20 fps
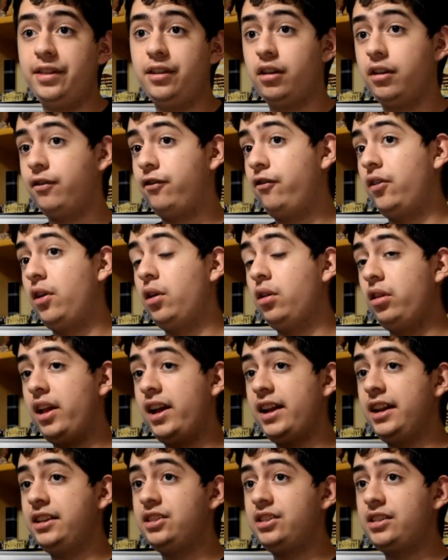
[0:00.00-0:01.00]
There are fault
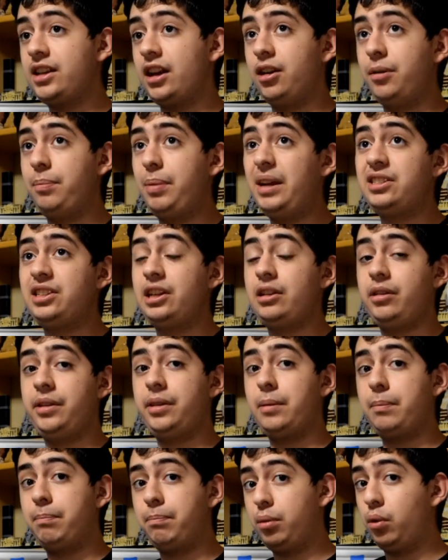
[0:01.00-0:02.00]
lines that are basically
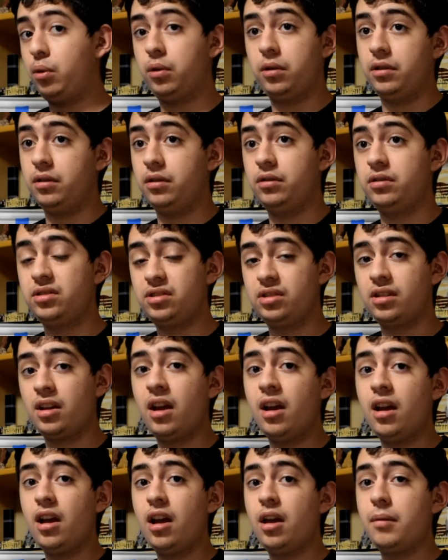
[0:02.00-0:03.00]
the borders
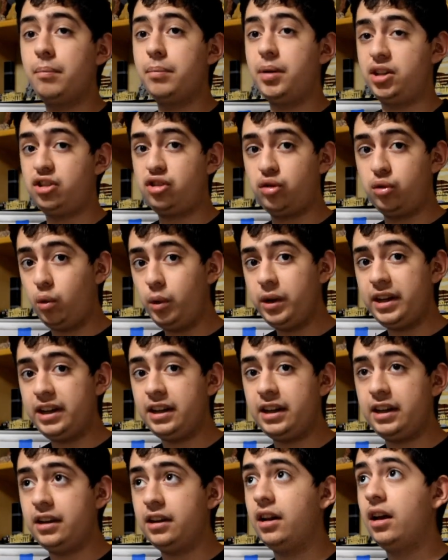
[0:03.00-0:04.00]

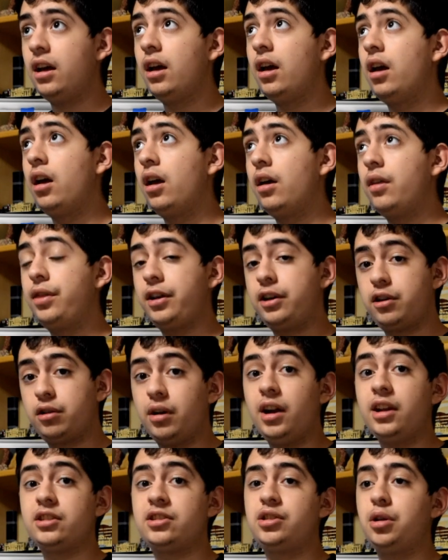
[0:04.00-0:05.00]
between the
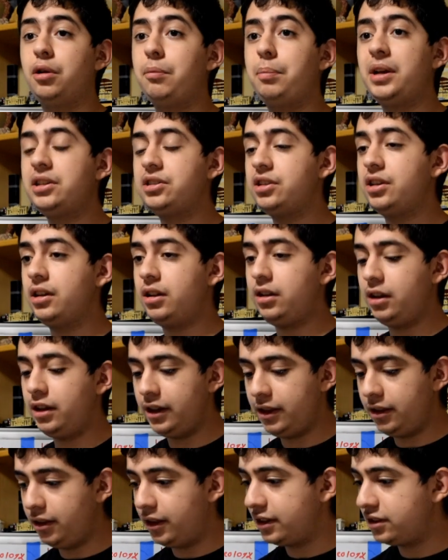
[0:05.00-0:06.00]
crust. So
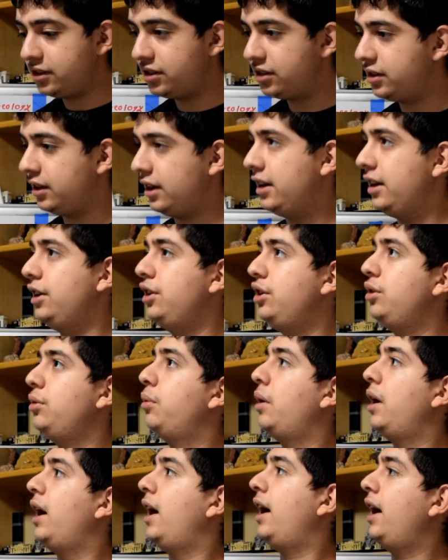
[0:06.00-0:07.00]
basically, let's say
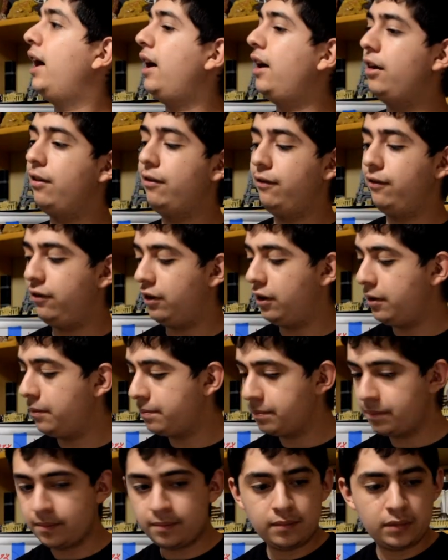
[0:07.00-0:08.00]
you have,
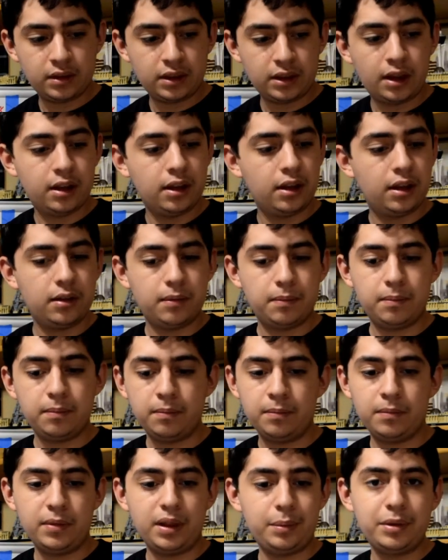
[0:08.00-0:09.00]

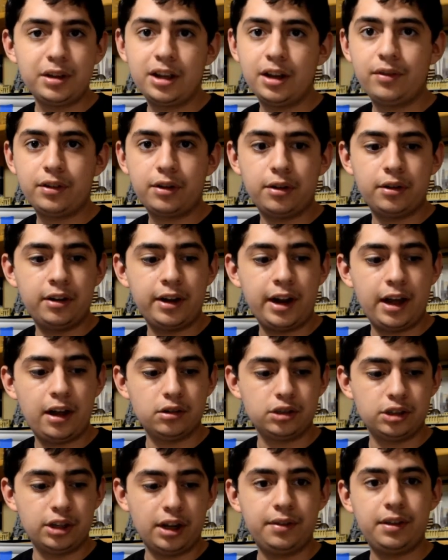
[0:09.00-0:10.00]
hmm, let me give a good
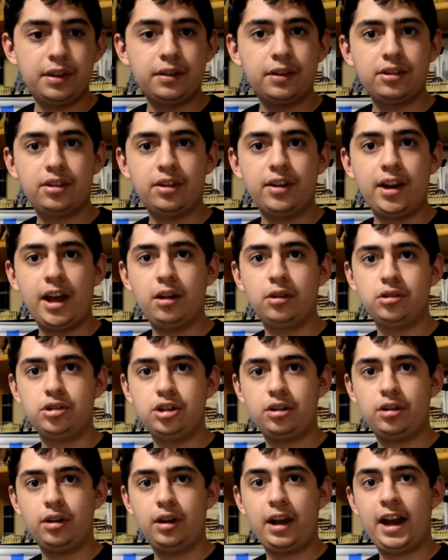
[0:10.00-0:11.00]
analogy. I think this analogy
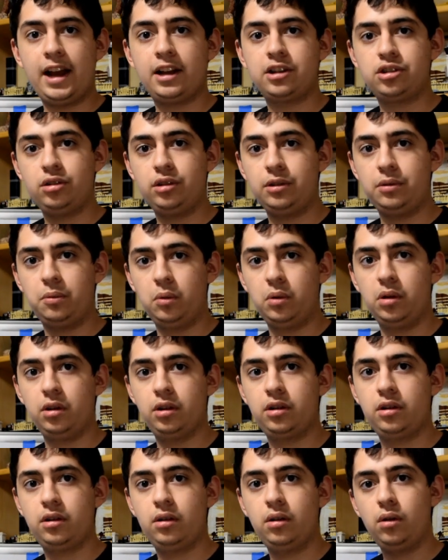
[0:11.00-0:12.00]
could actually
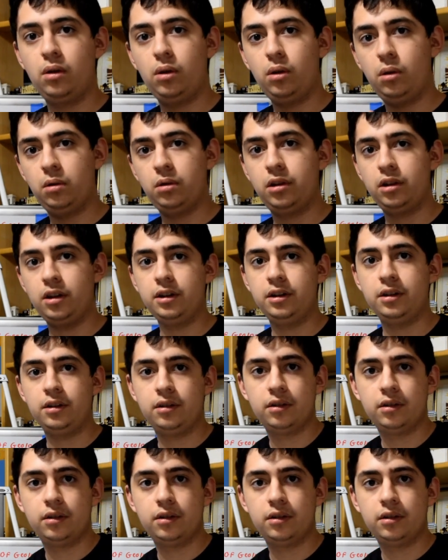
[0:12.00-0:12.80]
work. Hold on.